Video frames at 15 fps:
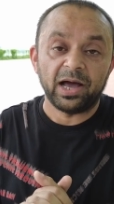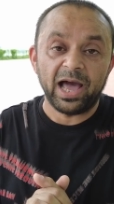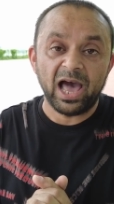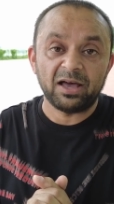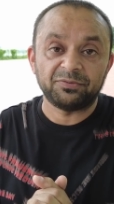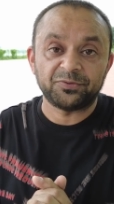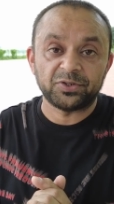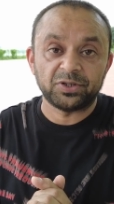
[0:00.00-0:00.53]

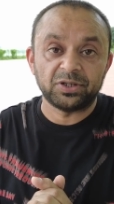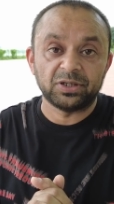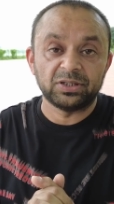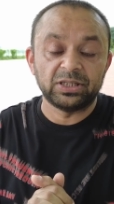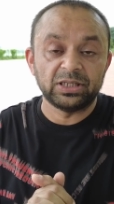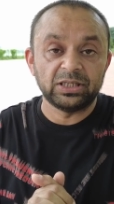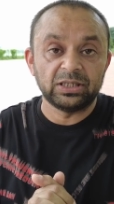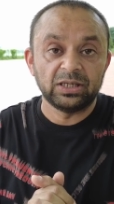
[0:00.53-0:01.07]
after
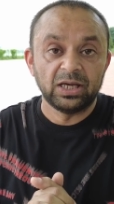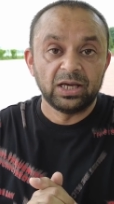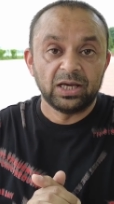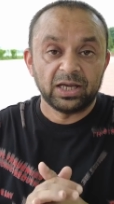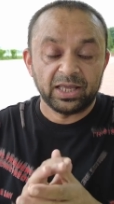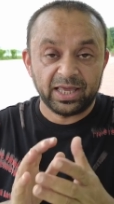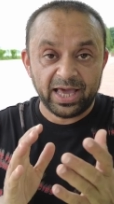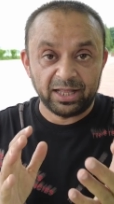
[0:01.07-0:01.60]
the
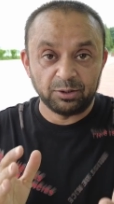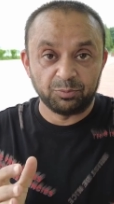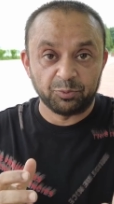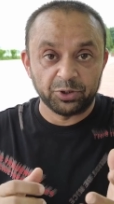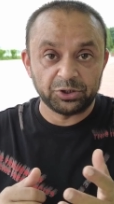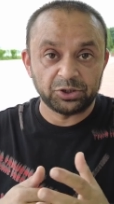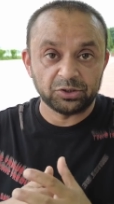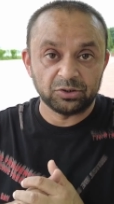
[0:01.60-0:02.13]

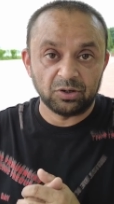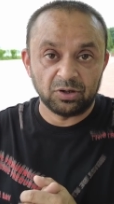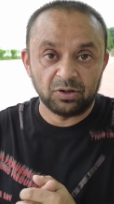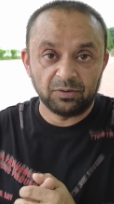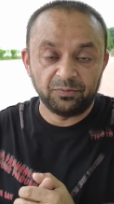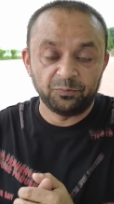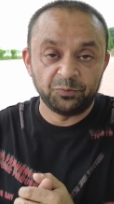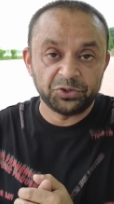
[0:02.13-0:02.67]
calibration
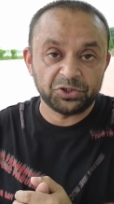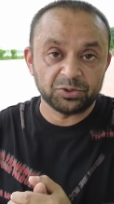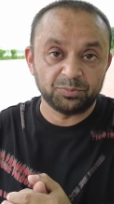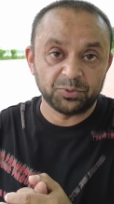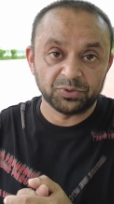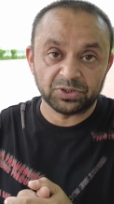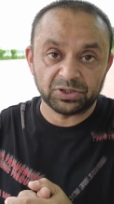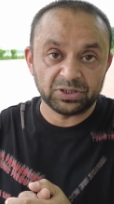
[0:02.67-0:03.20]
of vision
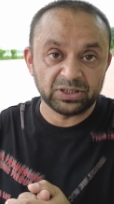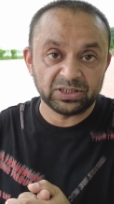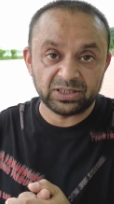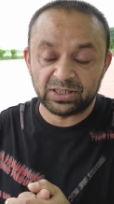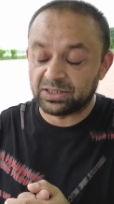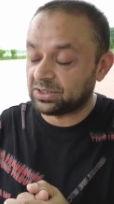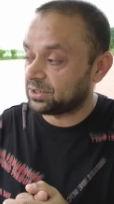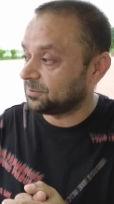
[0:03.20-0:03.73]
positioning
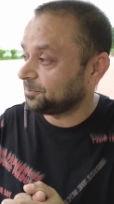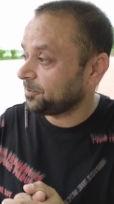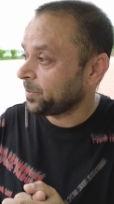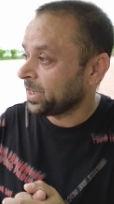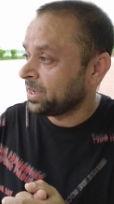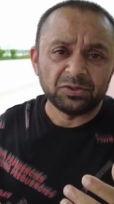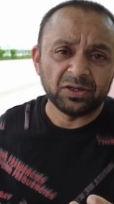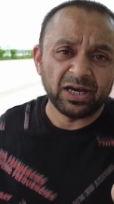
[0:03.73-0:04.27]
system.
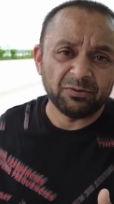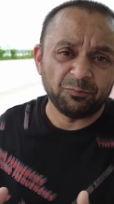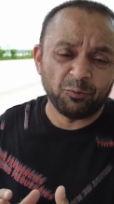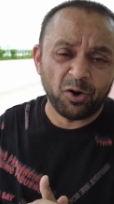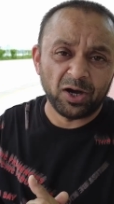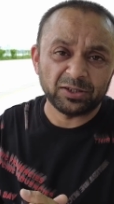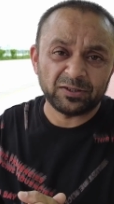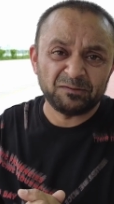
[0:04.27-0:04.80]
You have
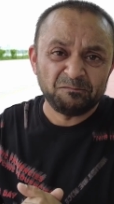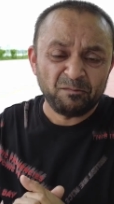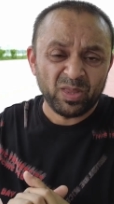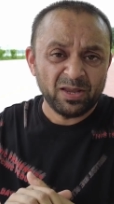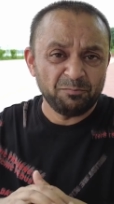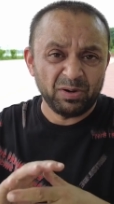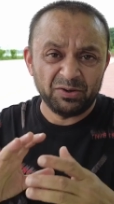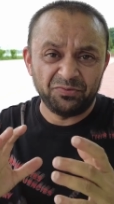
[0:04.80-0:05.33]
watched
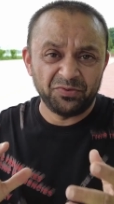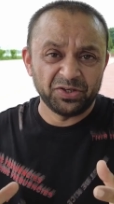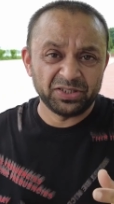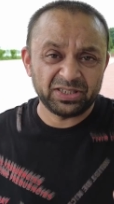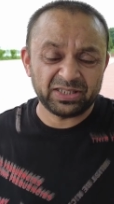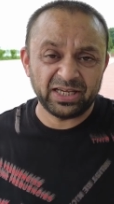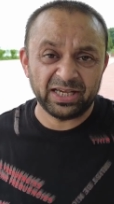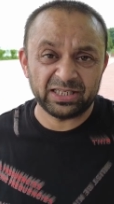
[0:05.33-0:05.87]
my
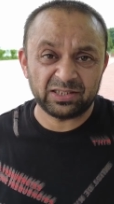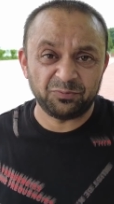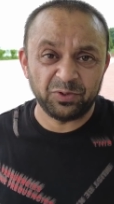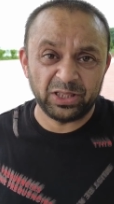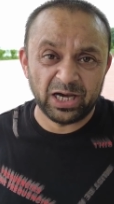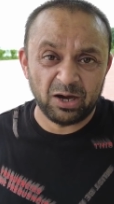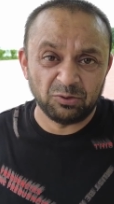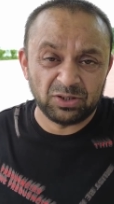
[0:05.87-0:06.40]
first test
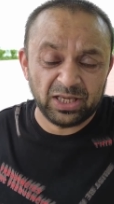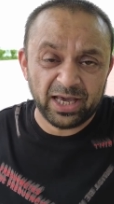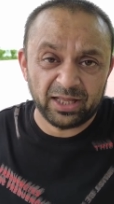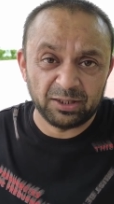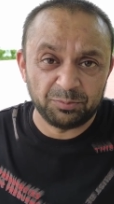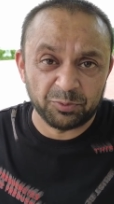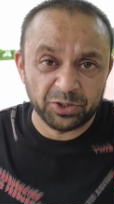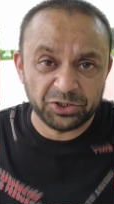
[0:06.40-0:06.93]
without
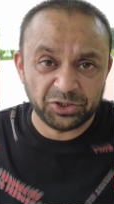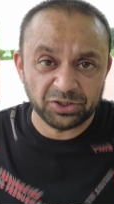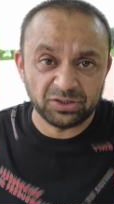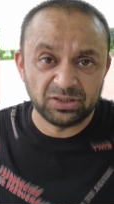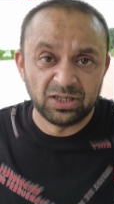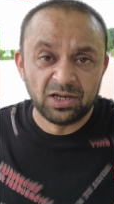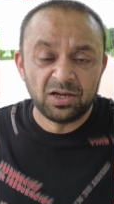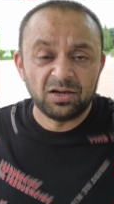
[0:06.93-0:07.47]

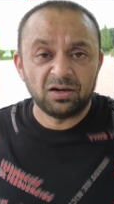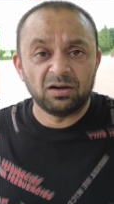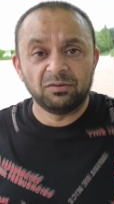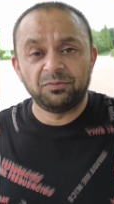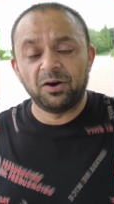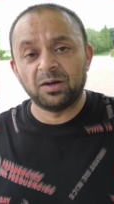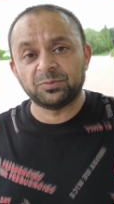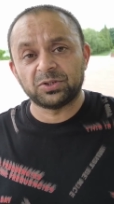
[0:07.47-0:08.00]
calibration
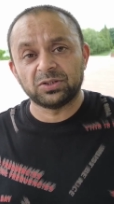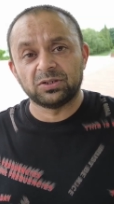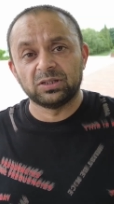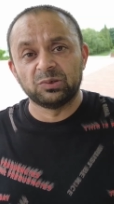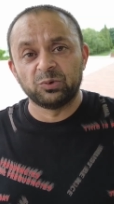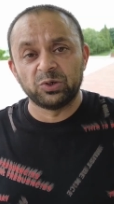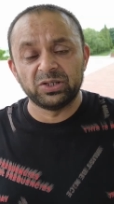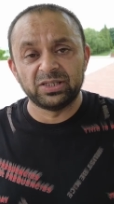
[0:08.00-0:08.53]
of
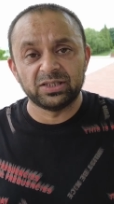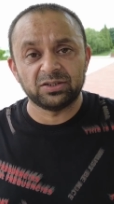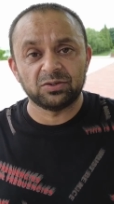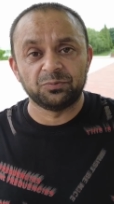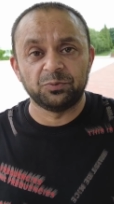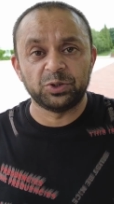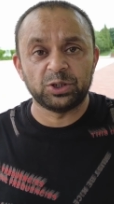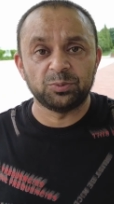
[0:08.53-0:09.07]
obstacle avoidance
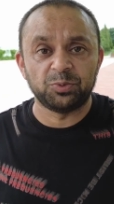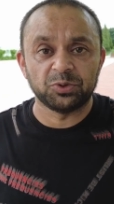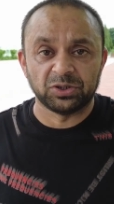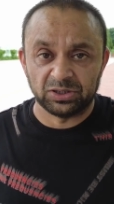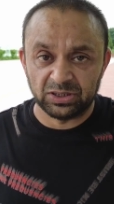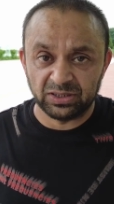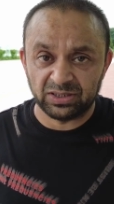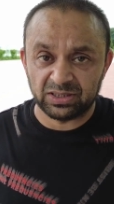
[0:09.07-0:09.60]
or vision
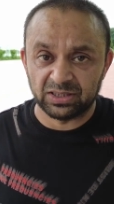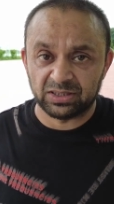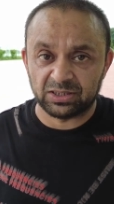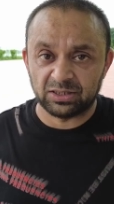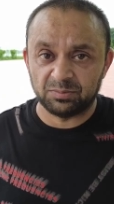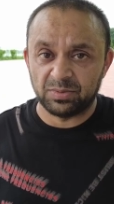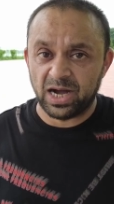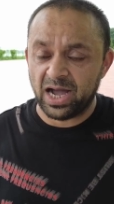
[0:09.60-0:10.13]
positioning
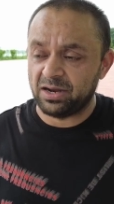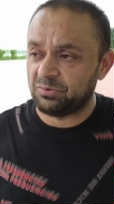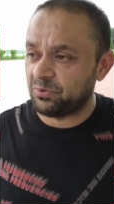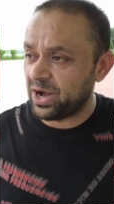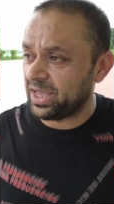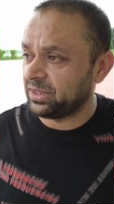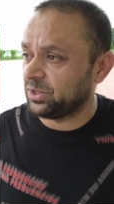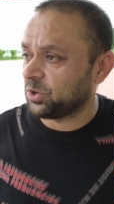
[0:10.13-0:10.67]
system. I
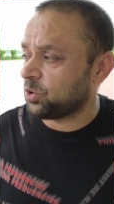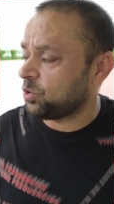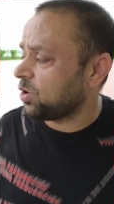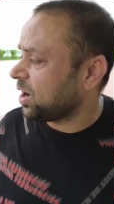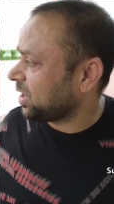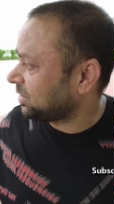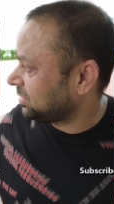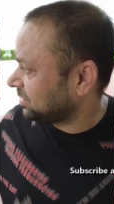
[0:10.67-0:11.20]
ran the
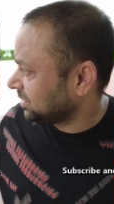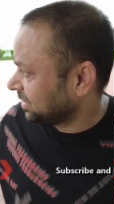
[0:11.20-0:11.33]
quad